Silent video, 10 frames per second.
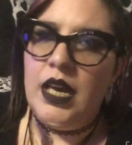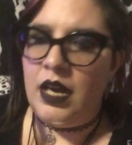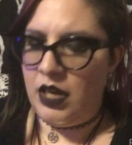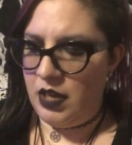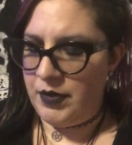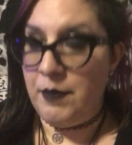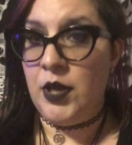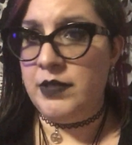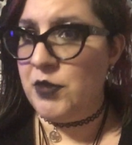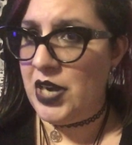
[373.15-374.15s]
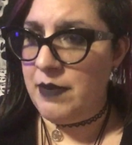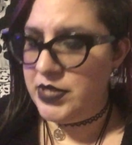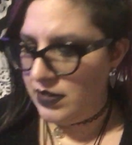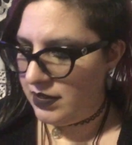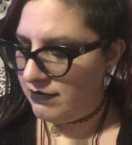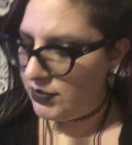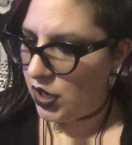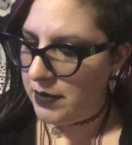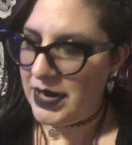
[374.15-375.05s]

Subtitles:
I bought them on Amazon. Sorry,